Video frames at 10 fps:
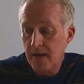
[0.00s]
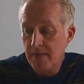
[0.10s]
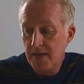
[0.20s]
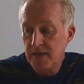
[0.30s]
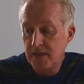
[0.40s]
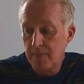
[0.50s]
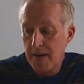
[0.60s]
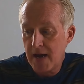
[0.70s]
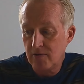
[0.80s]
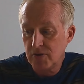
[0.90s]
this is
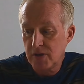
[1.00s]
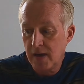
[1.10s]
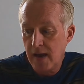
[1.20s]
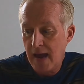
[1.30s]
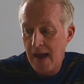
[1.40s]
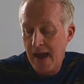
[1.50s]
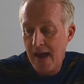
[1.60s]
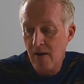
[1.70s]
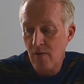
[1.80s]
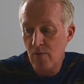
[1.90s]
about
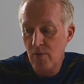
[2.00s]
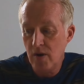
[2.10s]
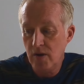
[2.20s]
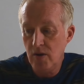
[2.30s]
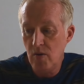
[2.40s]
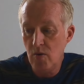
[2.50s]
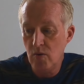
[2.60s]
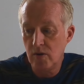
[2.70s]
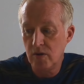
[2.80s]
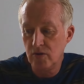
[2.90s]
how
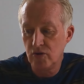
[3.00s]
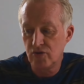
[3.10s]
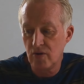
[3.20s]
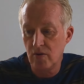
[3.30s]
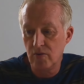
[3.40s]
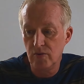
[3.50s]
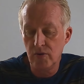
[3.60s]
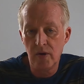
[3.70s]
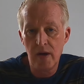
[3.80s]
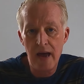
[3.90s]
you
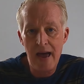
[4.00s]
control